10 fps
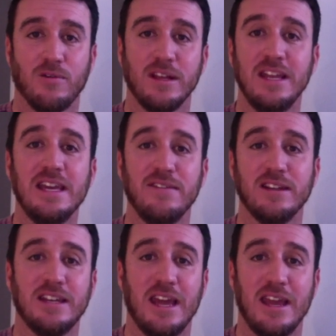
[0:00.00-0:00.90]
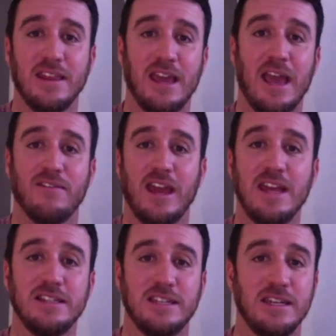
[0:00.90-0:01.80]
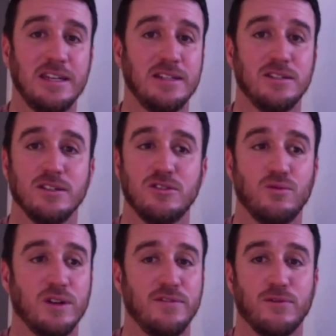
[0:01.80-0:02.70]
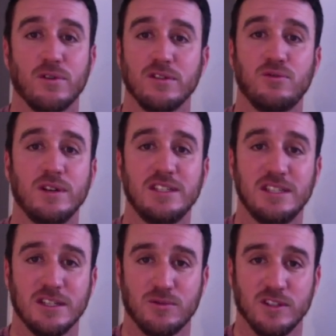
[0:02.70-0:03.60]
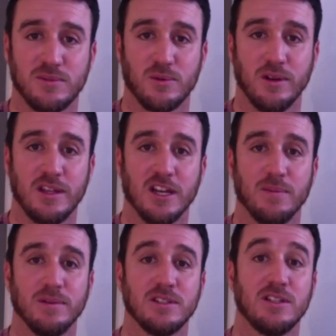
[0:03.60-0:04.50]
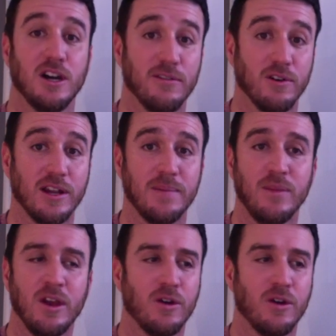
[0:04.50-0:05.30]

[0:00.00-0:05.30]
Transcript: On any given day, they have 18 to 24 to 26 respiratory therapists covering